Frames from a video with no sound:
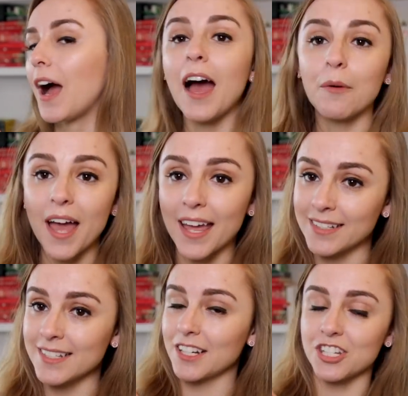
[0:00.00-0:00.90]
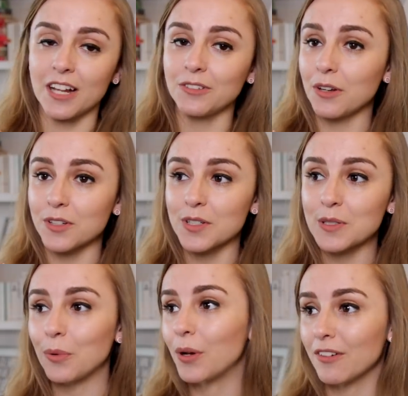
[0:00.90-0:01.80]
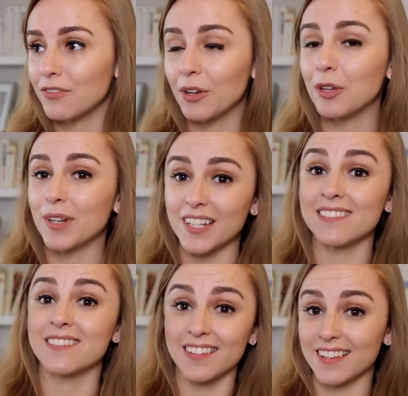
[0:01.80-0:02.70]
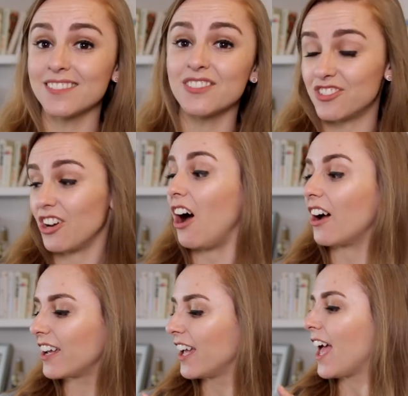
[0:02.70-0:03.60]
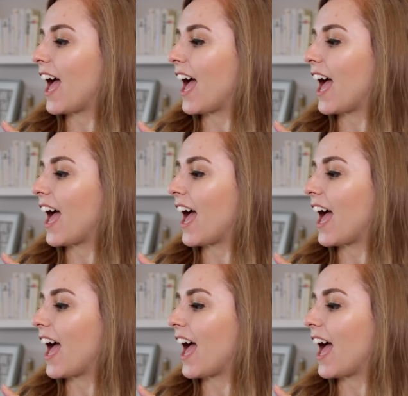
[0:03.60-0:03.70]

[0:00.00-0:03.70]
how it ends, I shall not spoil it for you, but it's dark.